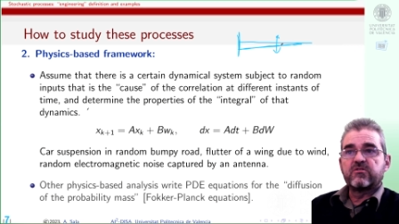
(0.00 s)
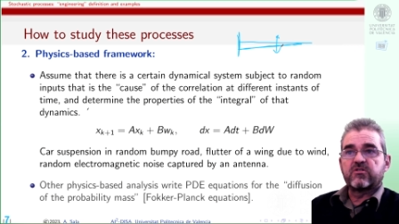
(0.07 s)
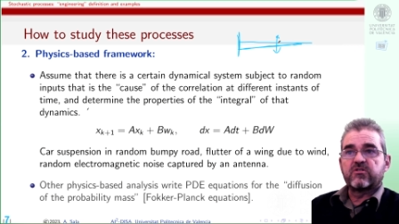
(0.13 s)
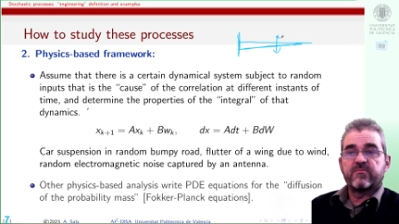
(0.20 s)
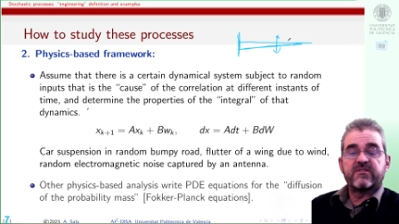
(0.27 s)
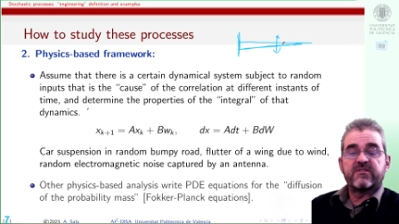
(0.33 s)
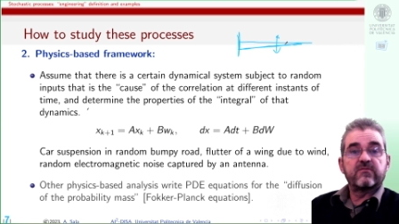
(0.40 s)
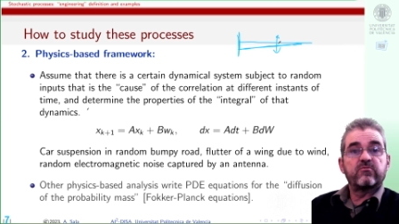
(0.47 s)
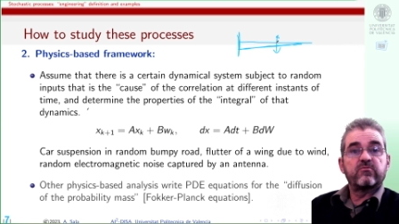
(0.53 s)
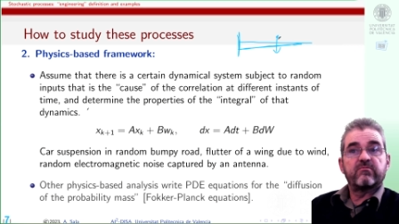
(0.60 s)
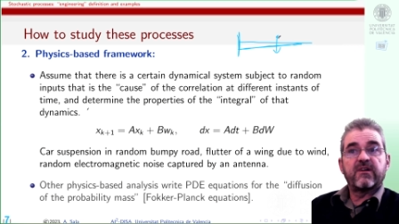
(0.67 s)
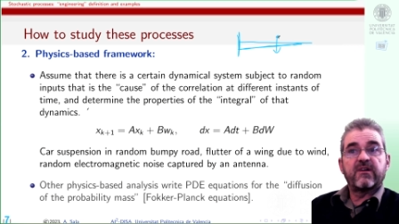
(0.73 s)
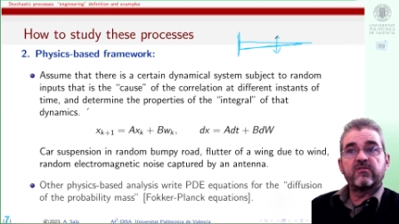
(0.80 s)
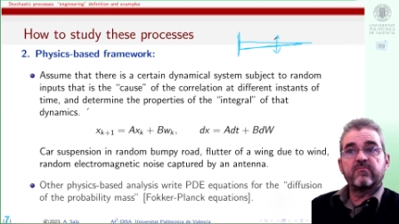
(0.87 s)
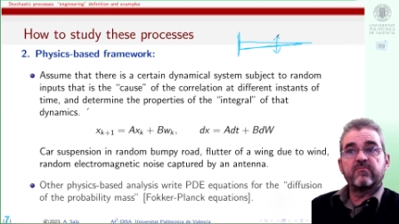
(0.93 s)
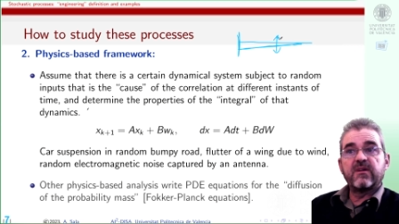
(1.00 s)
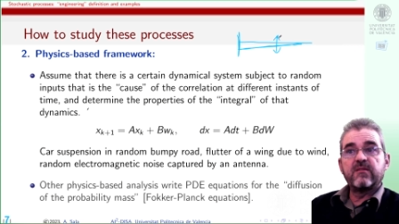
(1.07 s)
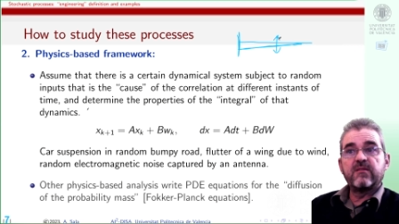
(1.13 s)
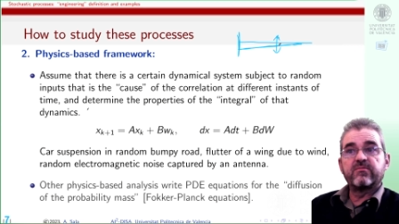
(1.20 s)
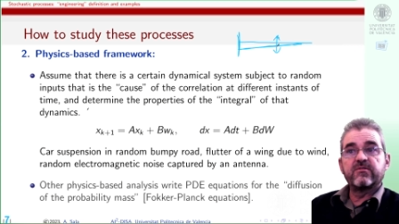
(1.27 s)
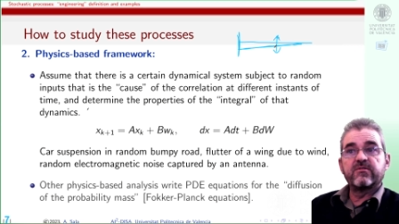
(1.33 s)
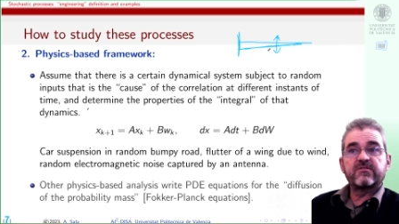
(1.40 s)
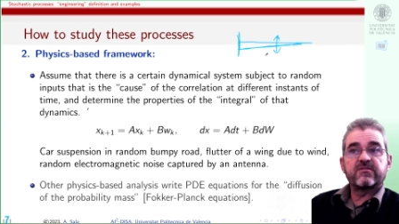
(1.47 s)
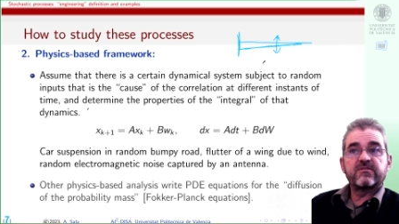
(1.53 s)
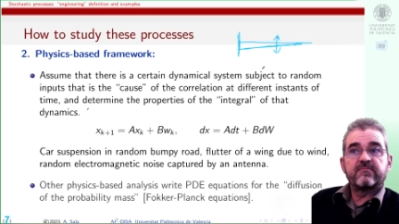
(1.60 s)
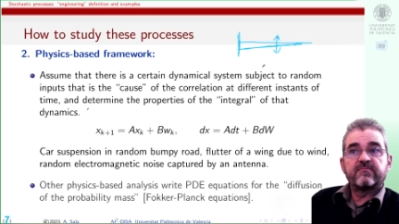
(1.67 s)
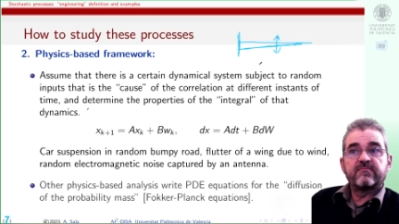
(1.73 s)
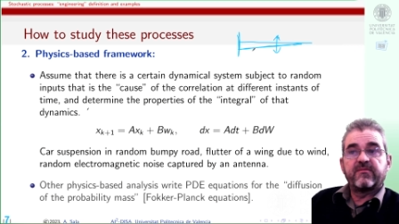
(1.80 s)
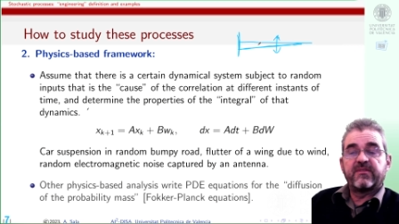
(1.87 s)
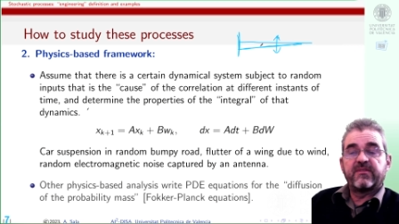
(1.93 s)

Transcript: subject to random inputs,